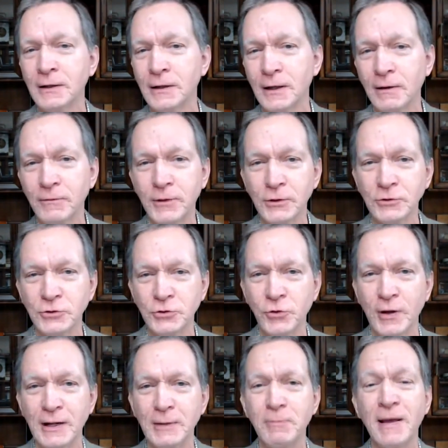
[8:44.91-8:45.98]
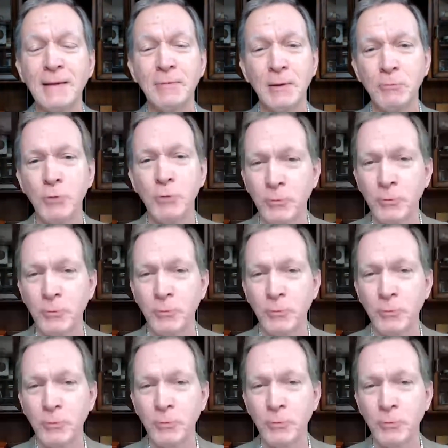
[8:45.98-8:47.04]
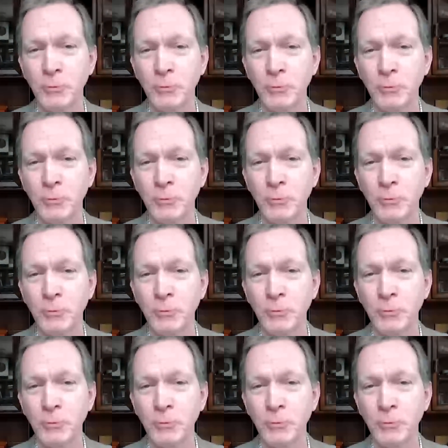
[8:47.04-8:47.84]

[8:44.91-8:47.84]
of those dreaded baby boomers. It's